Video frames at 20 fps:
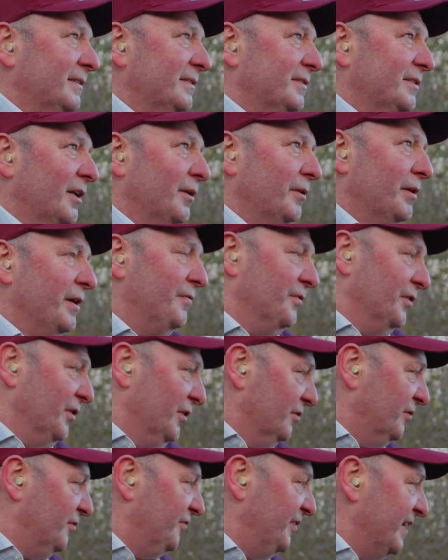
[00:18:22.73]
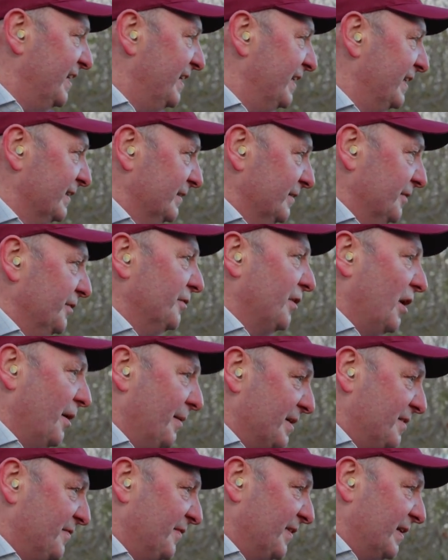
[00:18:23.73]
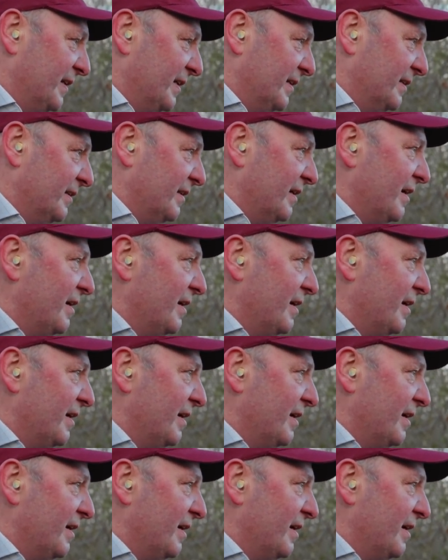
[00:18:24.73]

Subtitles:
So if the gun's fitted, you know it's fitted.